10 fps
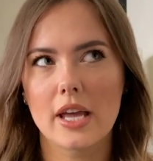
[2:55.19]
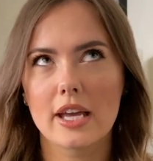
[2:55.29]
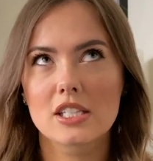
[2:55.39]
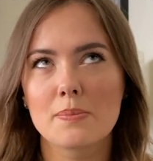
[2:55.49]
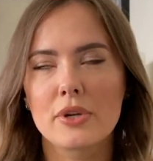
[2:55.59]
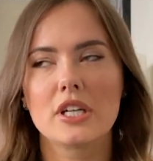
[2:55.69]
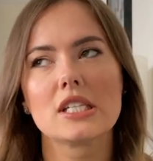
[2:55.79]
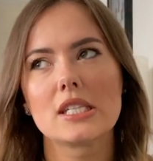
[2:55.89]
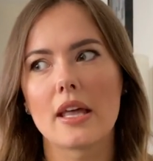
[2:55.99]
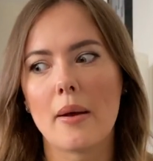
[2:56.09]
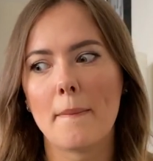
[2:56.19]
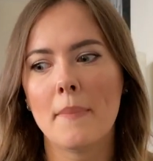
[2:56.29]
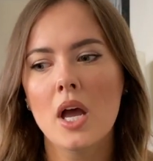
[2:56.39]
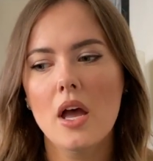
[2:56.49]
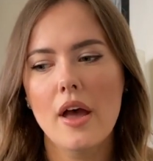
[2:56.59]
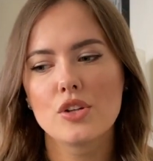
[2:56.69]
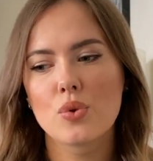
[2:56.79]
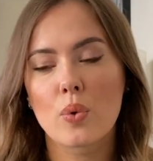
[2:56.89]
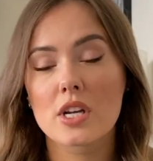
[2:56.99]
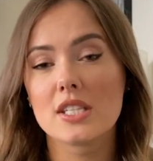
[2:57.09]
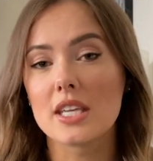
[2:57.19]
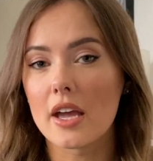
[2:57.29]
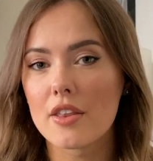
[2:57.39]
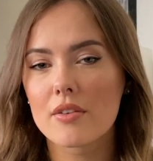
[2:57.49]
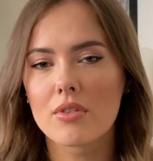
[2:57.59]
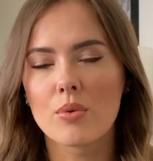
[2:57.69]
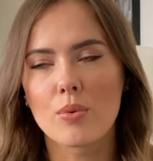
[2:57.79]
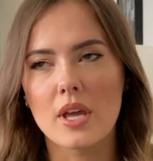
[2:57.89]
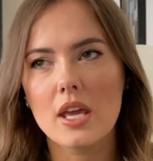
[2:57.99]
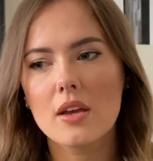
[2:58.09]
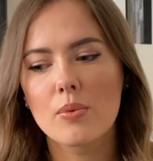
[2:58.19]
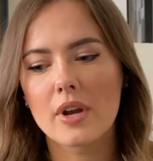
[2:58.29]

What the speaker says: experienced them towards the end of the week.